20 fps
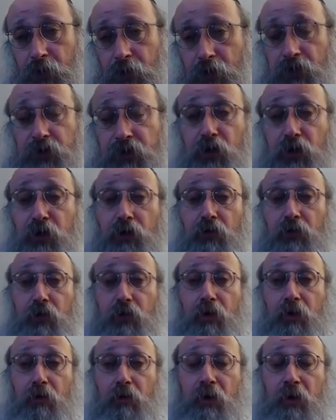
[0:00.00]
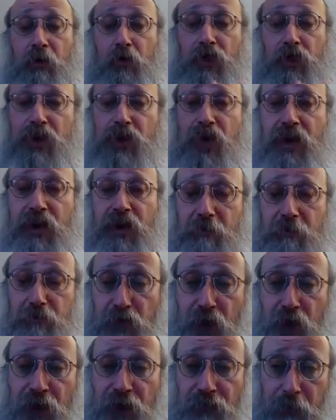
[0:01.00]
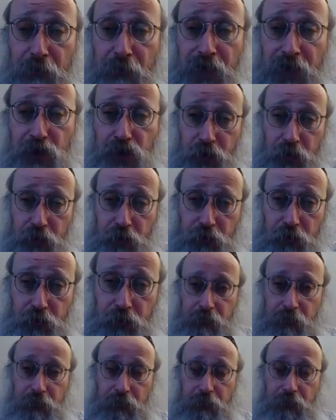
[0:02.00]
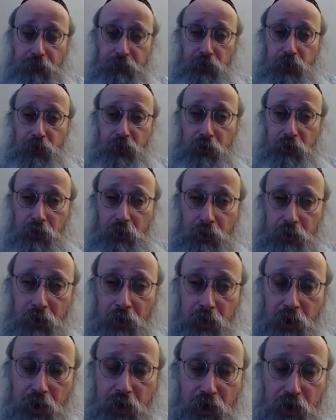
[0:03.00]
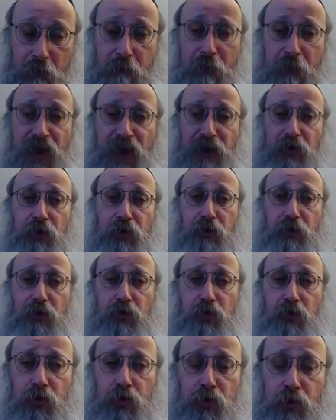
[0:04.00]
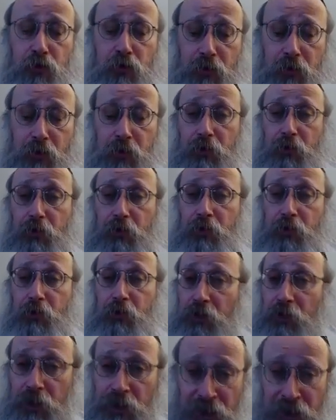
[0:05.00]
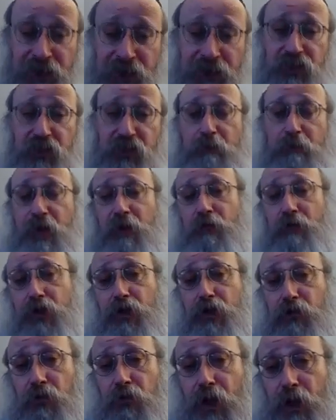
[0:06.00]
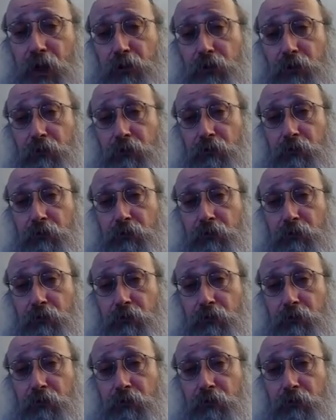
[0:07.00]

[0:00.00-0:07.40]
So when we take a break from our children, a mother who lets the baby cry